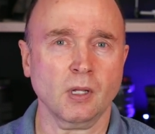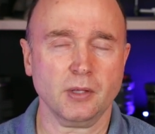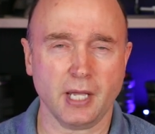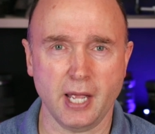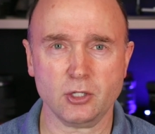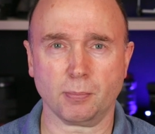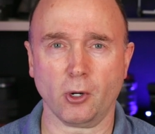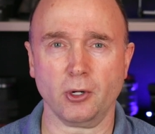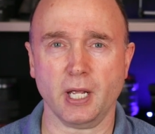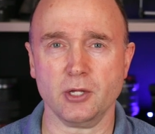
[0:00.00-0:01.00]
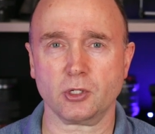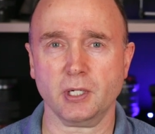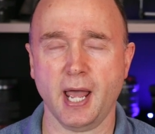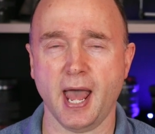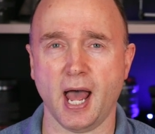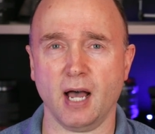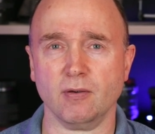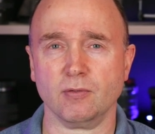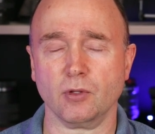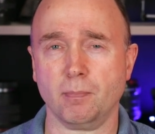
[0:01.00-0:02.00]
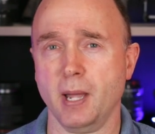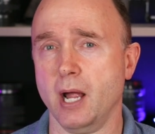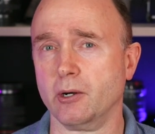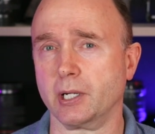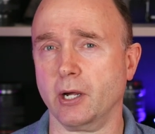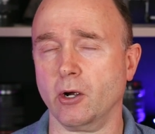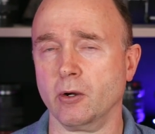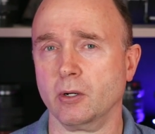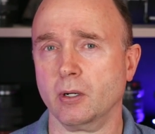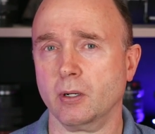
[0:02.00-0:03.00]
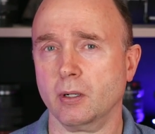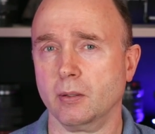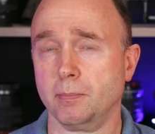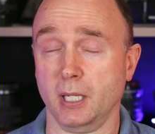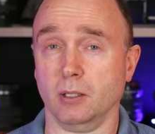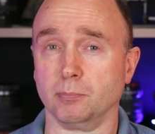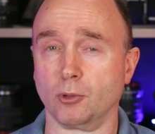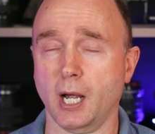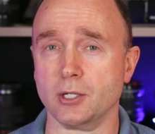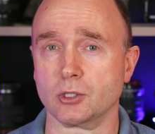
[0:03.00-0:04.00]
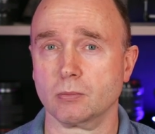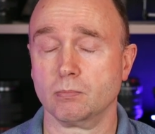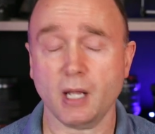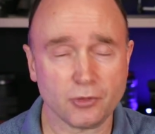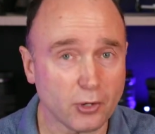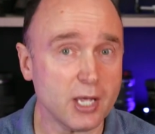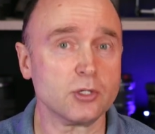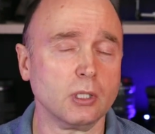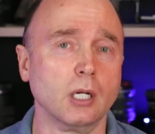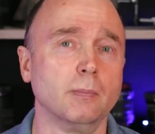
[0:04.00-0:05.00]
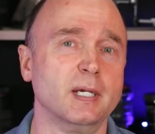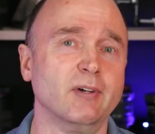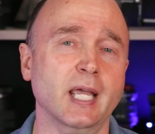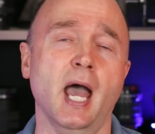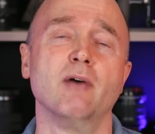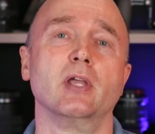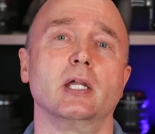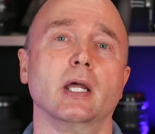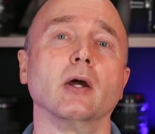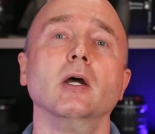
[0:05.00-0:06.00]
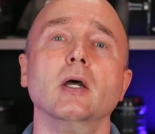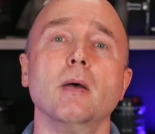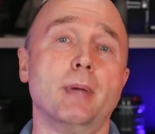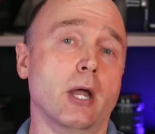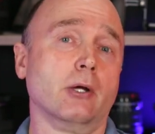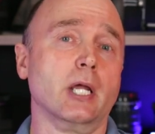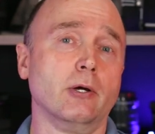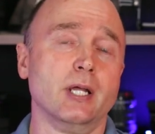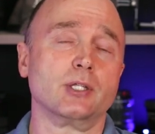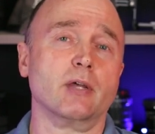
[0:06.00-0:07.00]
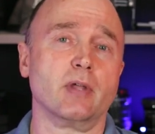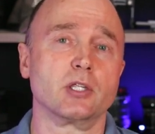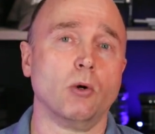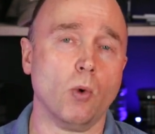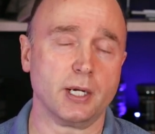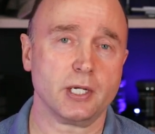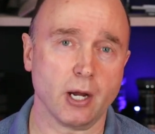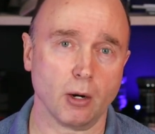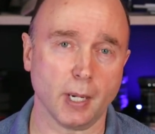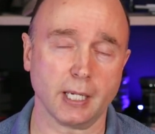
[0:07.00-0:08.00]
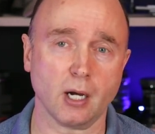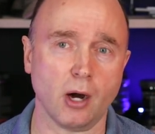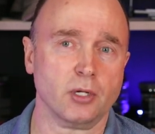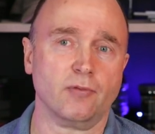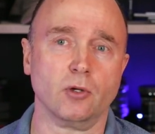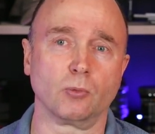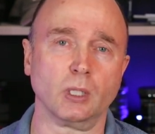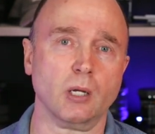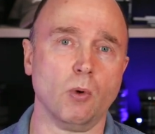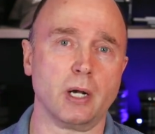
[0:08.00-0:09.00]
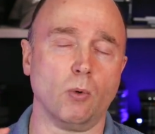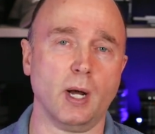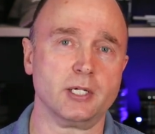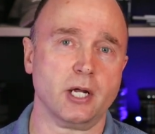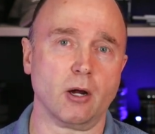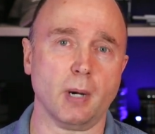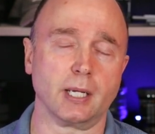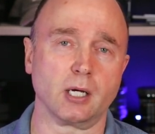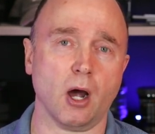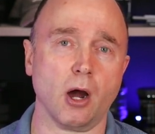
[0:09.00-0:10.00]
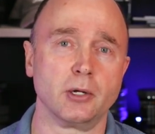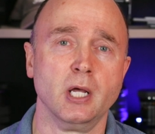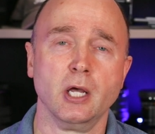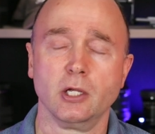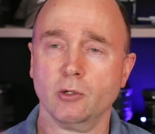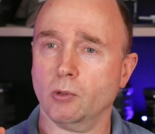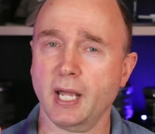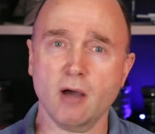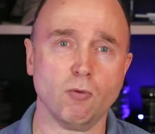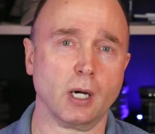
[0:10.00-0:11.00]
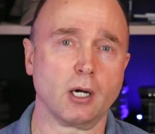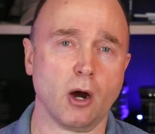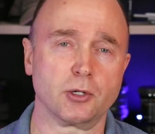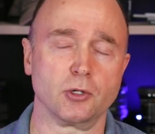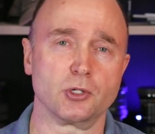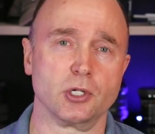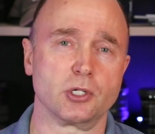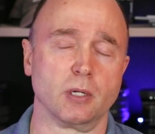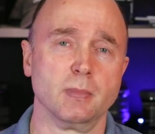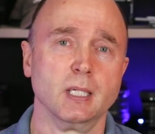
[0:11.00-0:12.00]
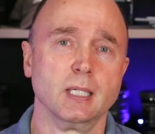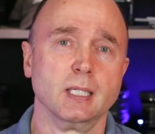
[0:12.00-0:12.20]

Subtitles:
the Angelbird is going to have the Pergear beat on price. Now, there is a little bit of a caveat here. Pergear is giving us a 1TB card. And if you really want a 1TB card, you only have one card in your system,